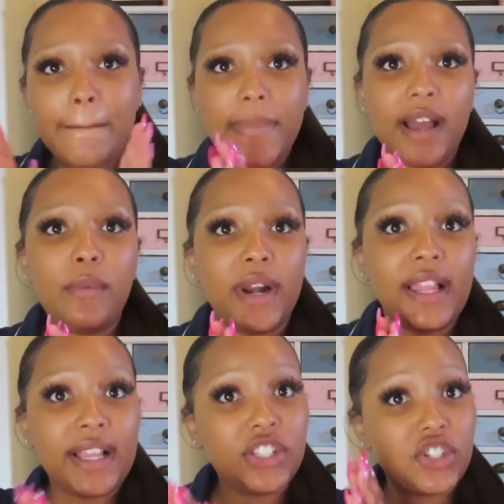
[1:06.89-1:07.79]
But what I
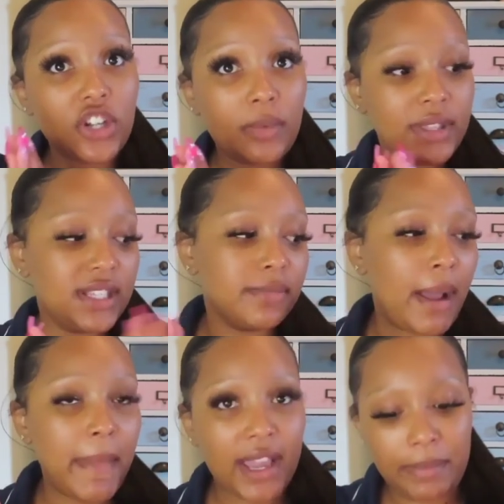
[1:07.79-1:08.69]
like to start with is
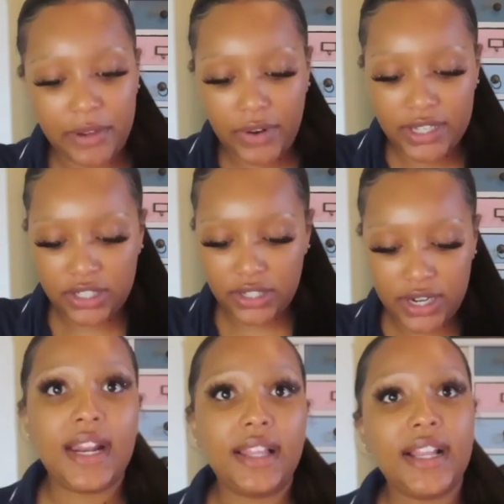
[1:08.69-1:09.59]
my makeup eraser,
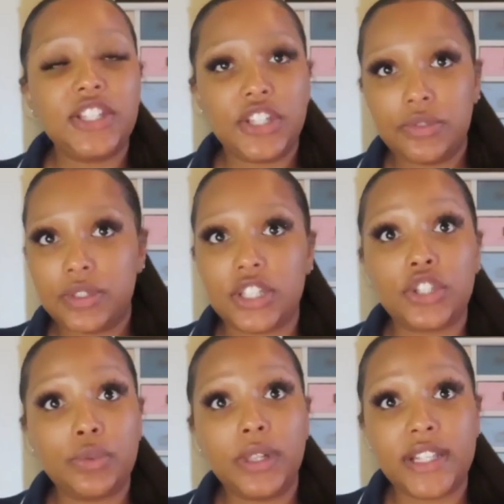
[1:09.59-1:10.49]
and I like to use
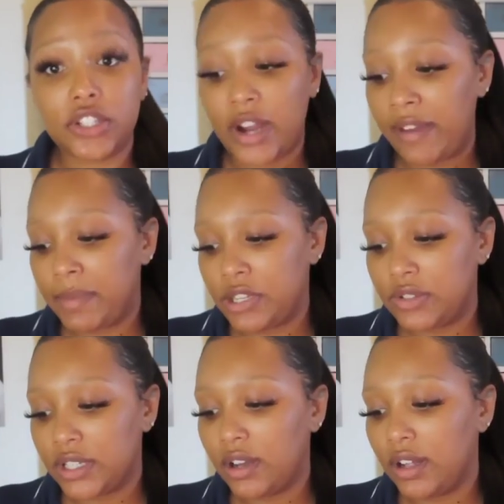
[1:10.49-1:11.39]
this new cleanser I've been
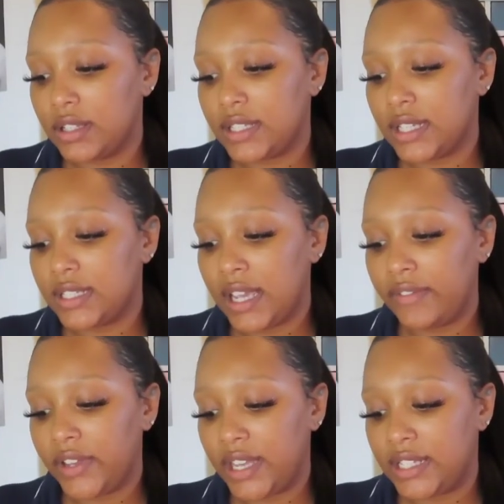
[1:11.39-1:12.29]
using called
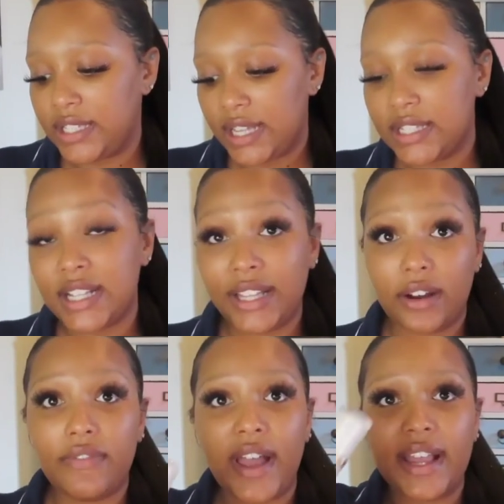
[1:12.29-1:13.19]
Santeva Intense
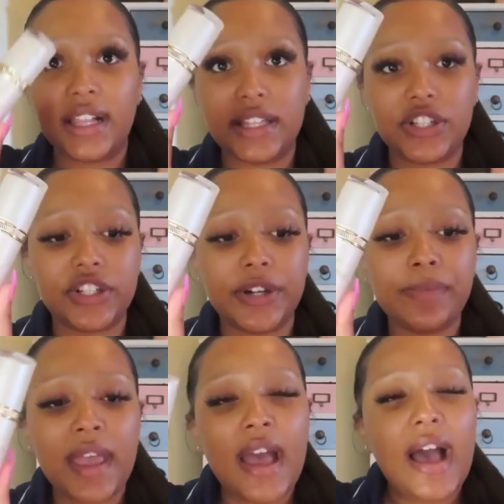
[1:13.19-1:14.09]
Clarifying Cleanser.